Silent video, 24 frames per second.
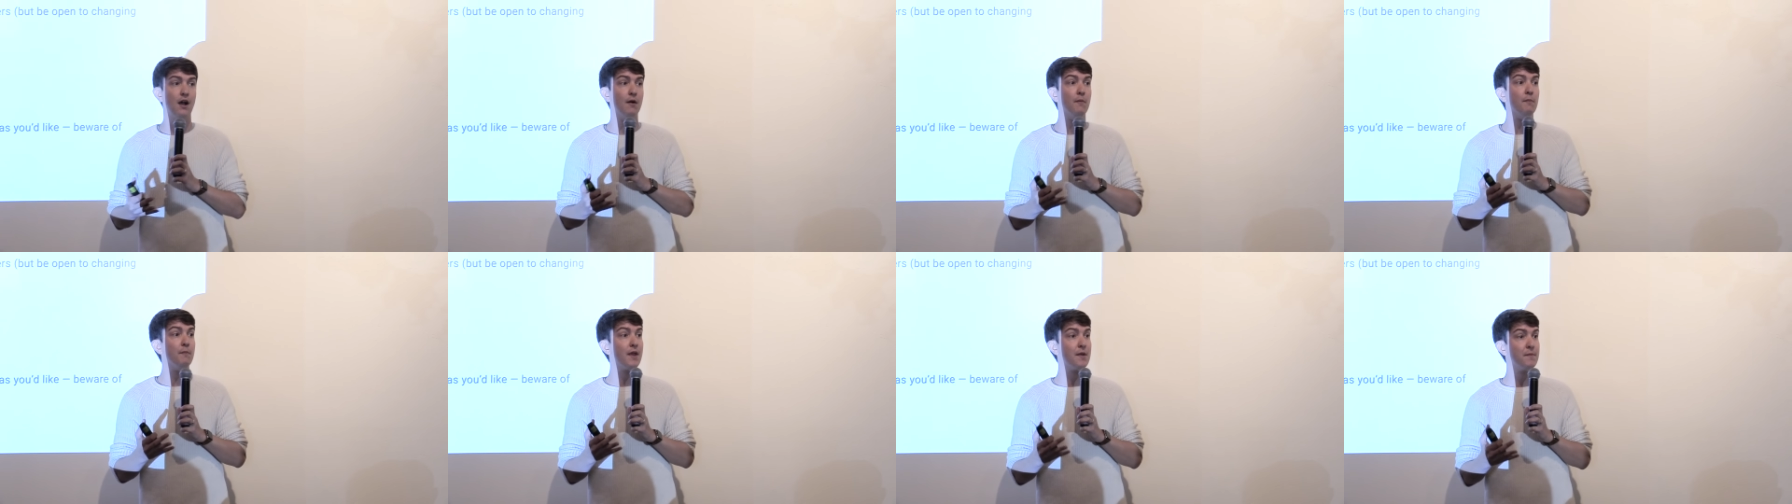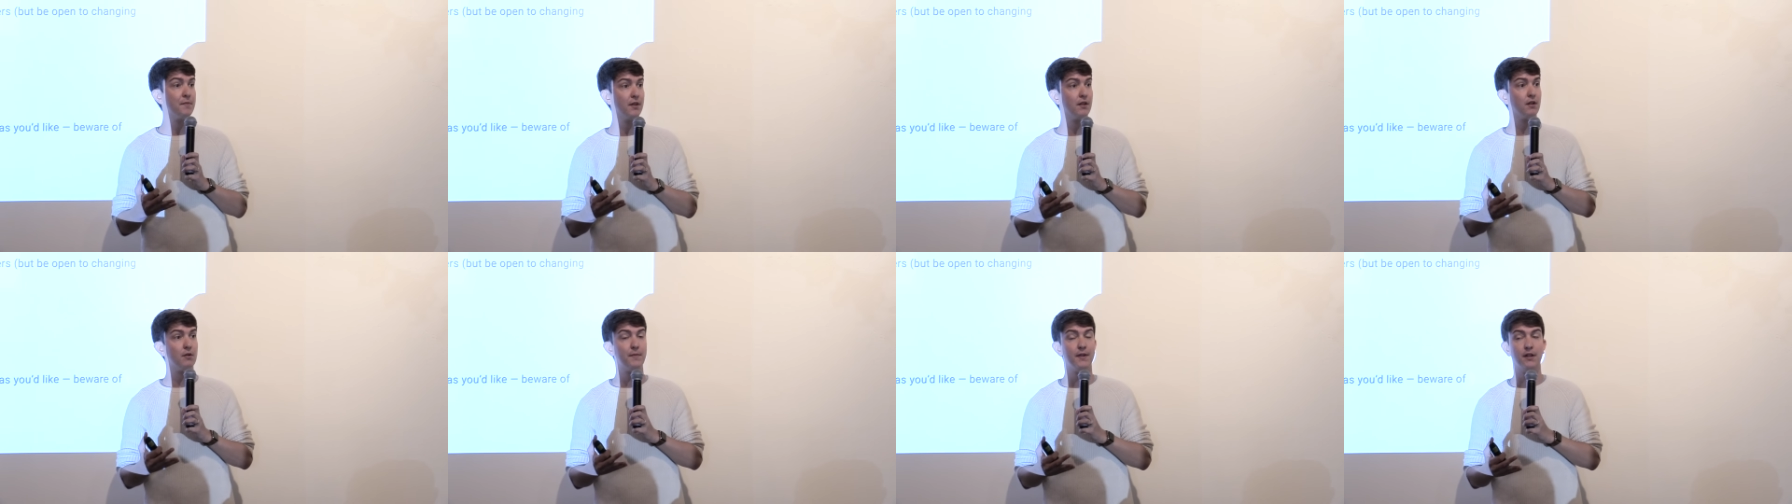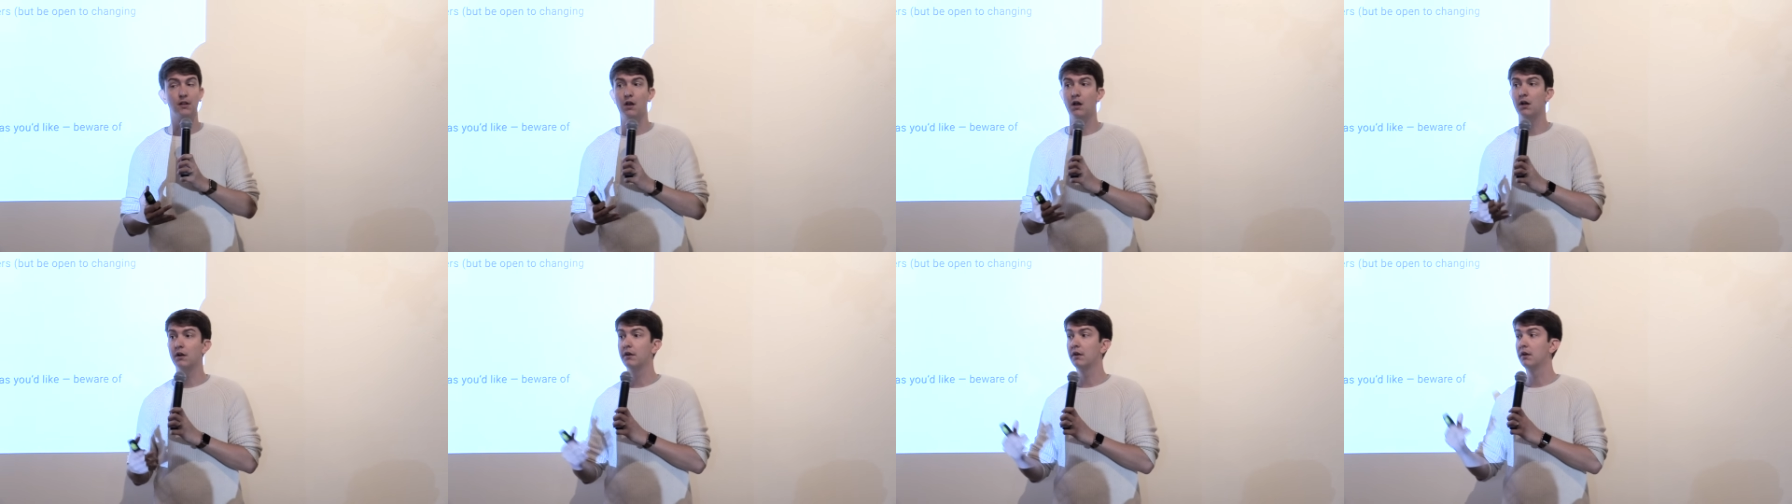maybe a little bit
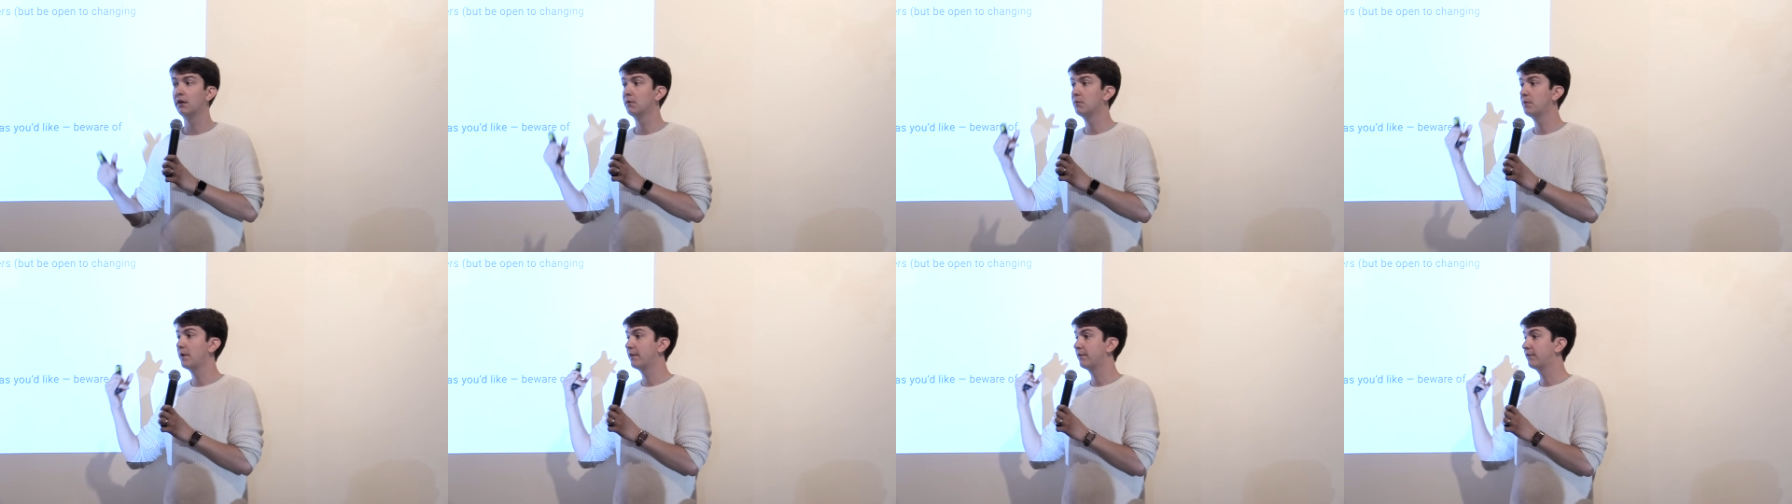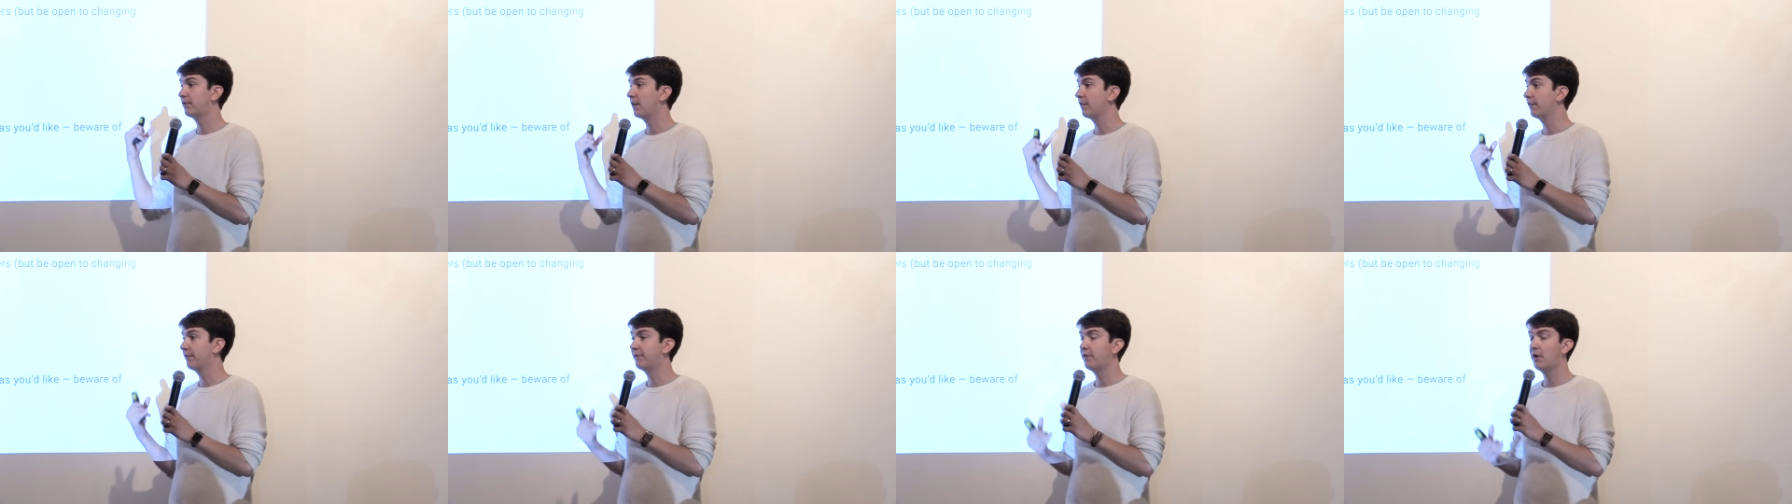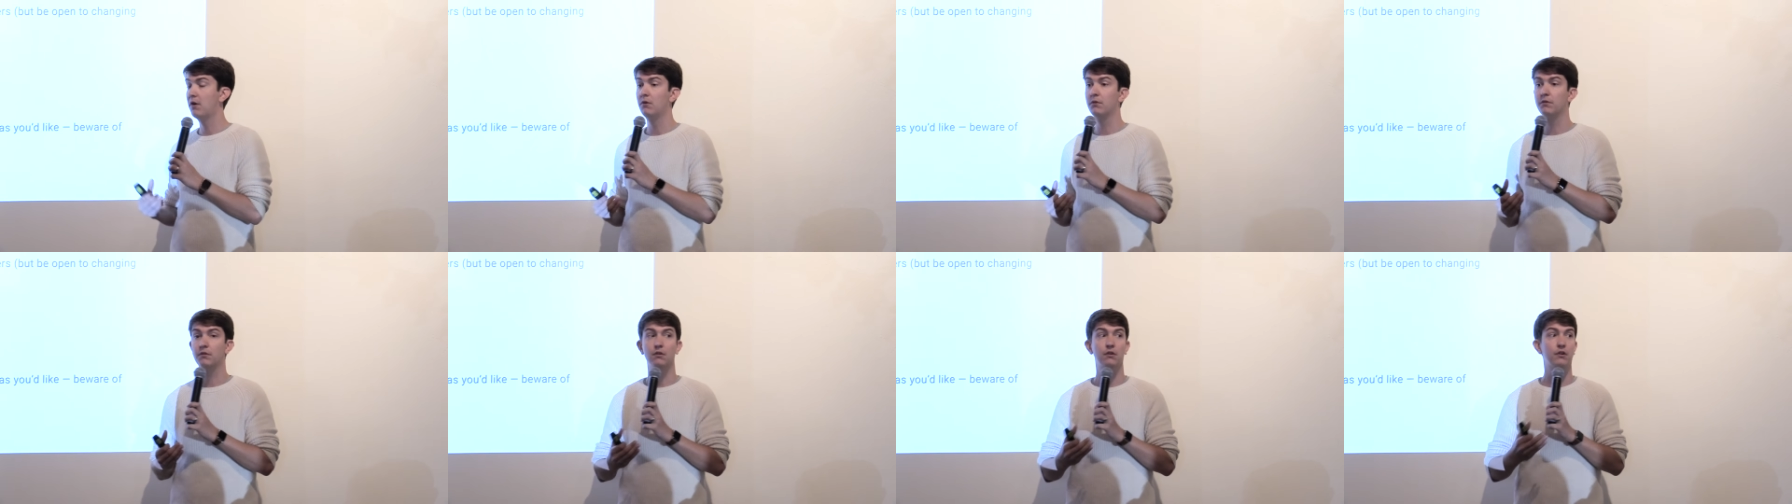longer, whether it's on the
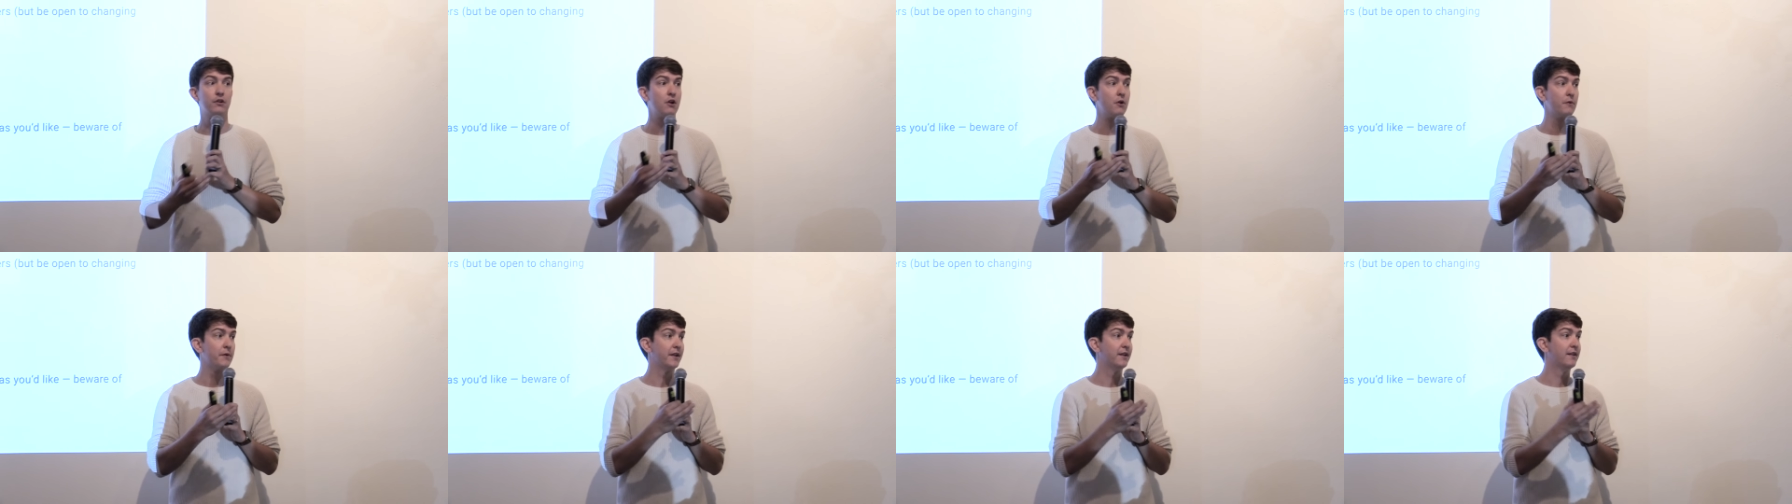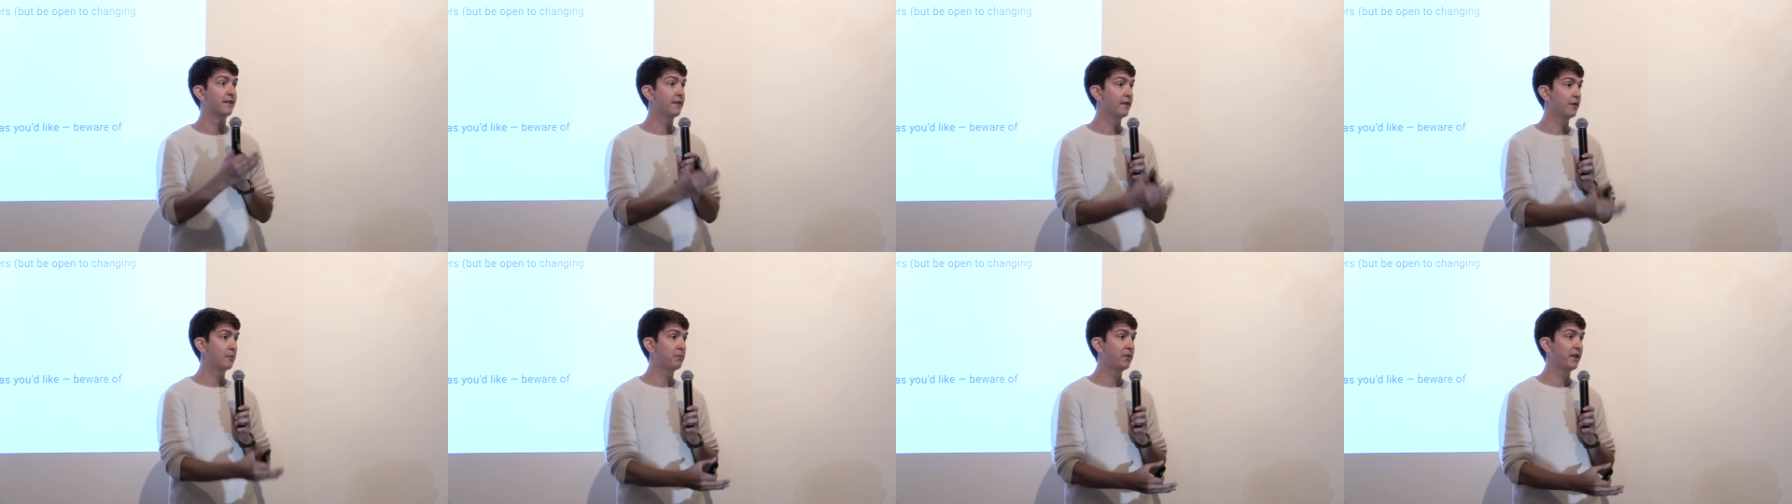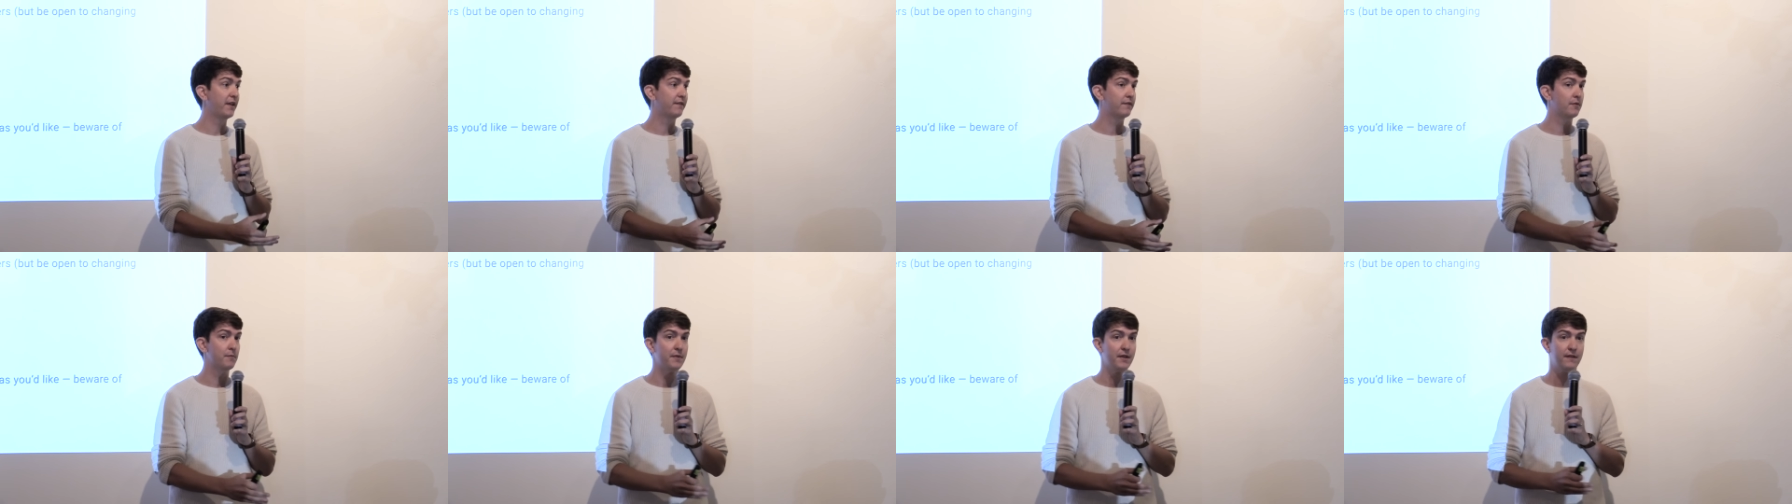phone or going into their
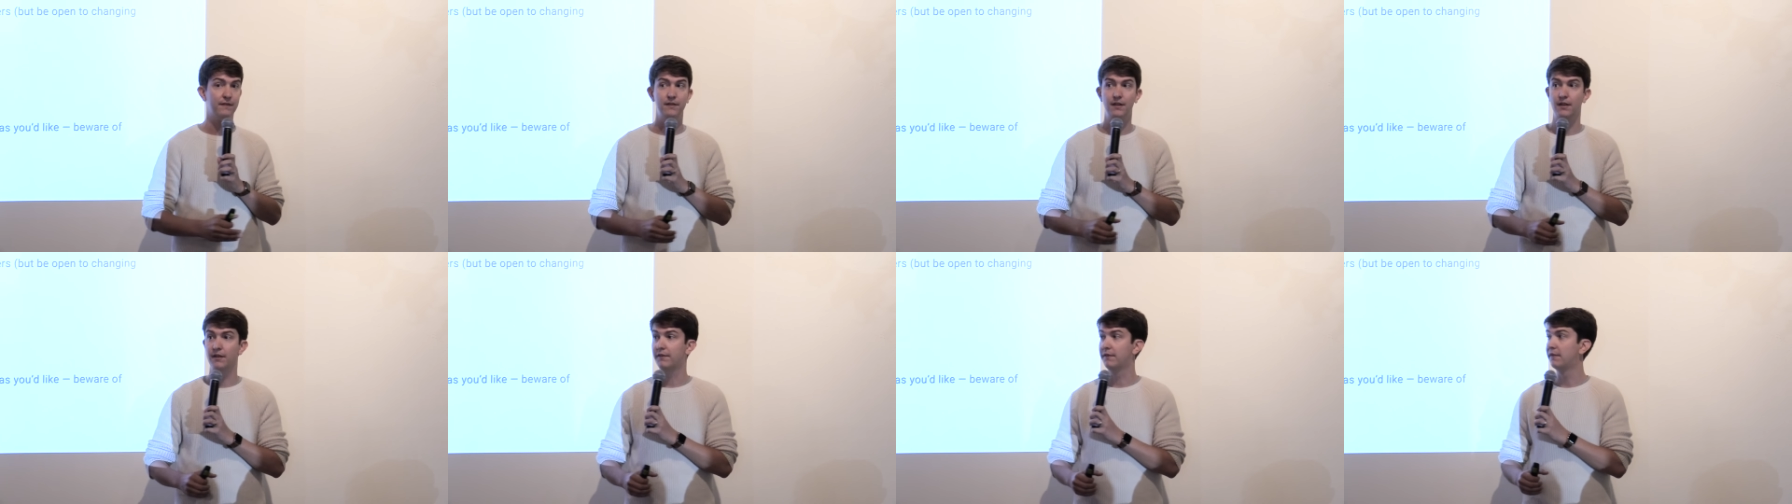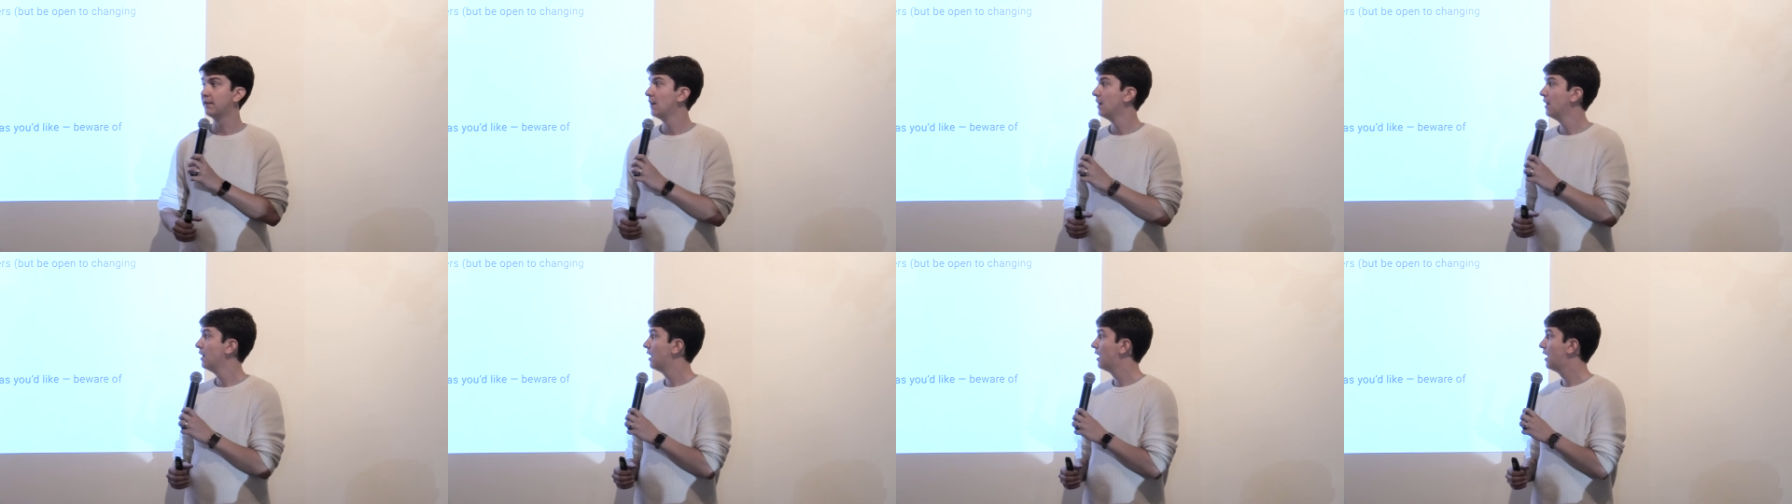place of business